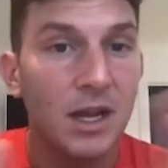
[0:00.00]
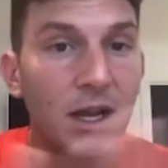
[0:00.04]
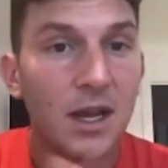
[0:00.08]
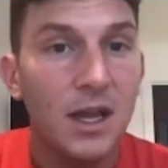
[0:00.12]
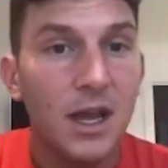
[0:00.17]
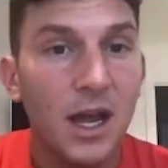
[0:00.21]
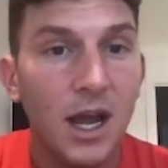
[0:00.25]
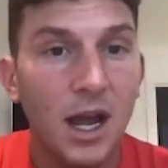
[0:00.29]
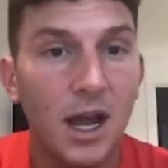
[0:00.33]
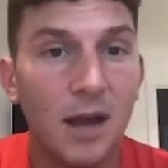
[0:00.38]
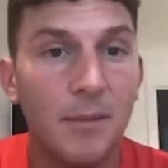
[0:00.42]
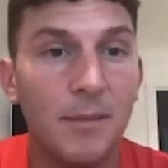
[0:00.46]

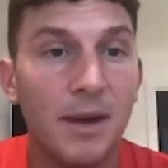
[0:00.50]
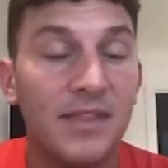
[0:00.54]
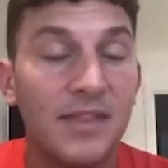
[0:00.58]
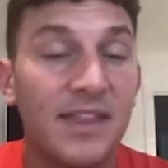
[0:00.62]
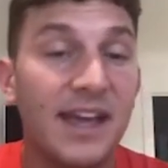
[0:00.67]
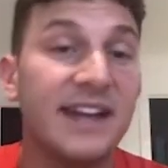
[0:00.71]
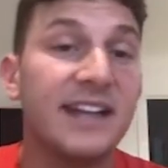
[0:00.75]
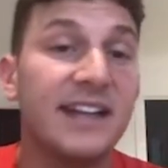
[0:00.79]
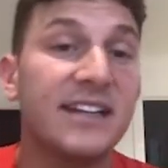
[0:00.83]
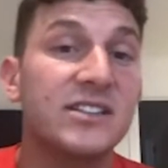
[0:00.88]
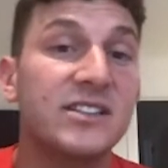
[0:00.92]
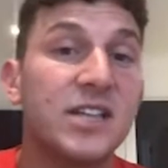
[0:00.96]
And then
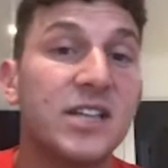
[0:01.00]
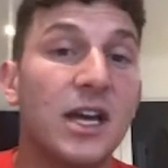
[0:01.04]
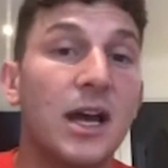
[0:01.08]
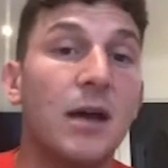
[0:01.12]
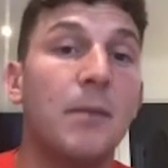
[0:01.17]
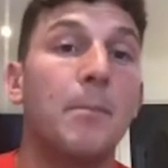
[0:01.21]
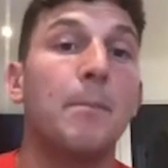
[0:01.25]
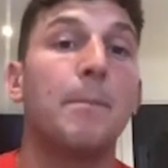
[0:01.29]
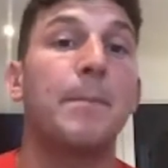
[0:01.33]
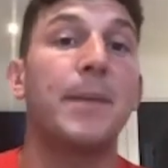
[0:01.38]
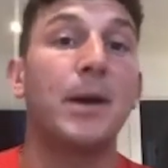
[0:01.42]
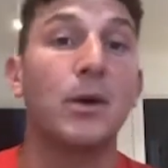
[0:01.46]
in turn,
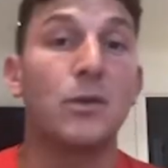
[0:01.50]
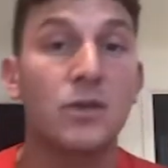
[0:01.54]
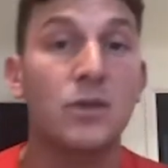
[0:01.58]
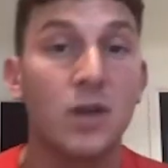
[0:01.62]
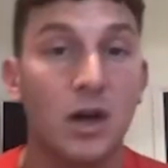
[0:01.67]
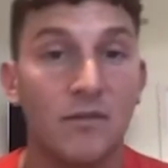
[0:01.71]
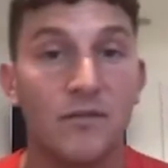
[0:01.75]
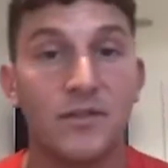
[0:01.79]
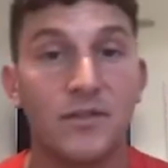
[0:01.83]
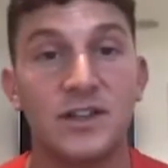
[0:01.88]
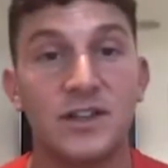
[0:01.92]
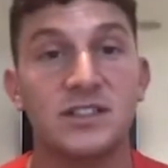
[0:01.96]
build
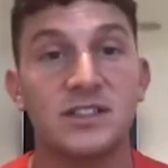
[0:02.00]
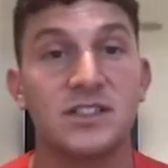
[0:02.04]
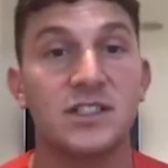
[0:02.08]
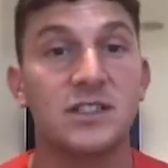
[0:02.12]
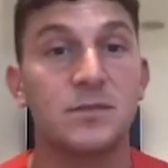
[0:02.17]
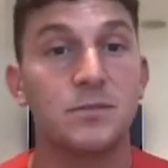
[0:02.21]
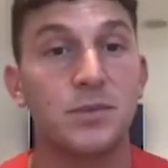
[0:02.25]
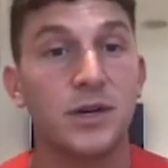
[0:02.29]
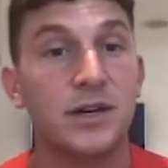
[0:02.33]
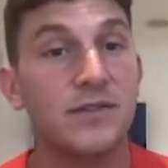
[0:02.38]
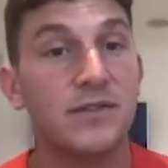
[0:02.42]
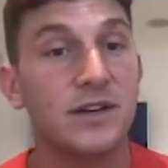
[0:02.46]
confidence, as
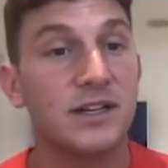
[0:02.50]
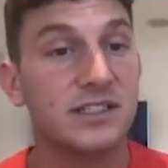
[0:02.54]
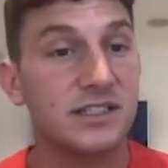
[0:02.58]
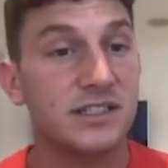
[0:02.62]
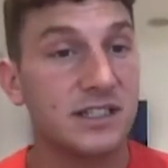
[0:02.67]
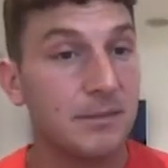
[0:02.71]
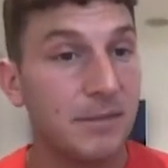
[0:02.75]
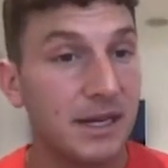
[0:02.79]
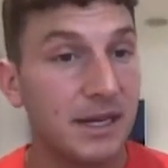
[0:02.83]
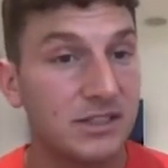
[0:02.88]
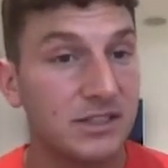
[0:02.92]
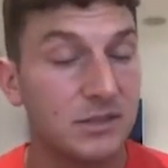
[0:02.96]
previously
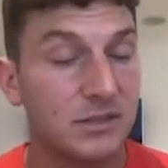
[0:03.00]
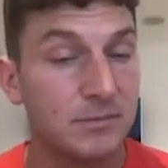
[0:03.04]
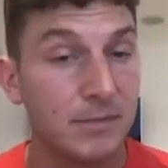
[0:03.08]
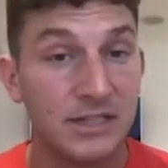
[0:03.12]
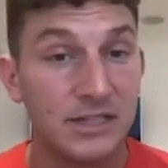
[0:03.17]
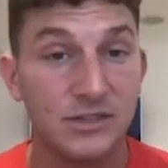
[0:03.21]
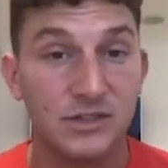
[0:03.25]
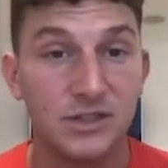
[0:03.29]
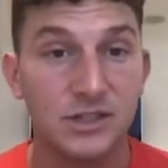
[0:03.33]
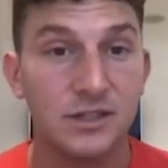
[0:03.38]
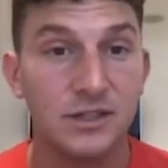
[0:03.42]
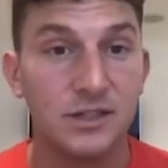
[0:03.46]

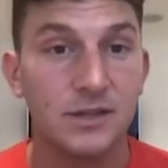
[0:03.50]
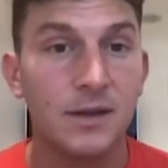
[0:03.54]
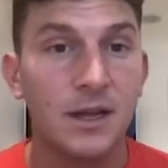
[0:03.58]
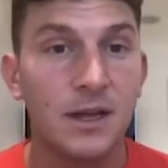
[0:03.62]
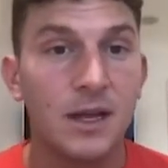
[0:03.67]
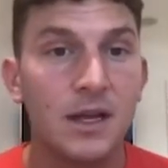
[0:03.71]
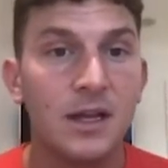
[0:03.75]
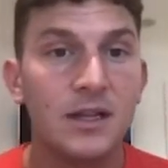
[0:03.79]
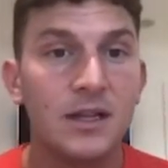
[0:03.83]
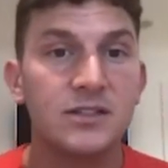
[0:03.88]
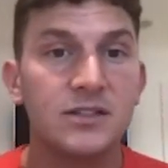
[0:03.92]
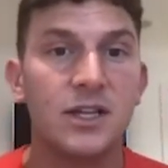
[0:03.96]
mentioned.
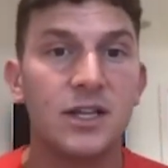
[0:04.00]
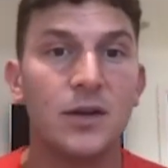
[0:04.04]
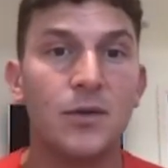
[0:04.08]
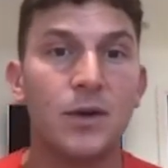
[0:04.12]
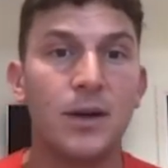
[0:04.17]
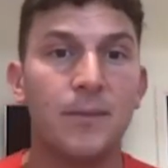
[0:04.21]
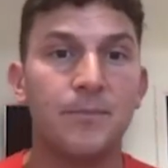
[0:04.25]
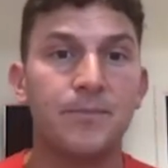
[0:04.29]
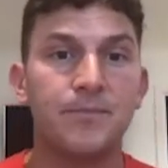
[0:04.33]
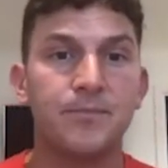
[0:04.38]
So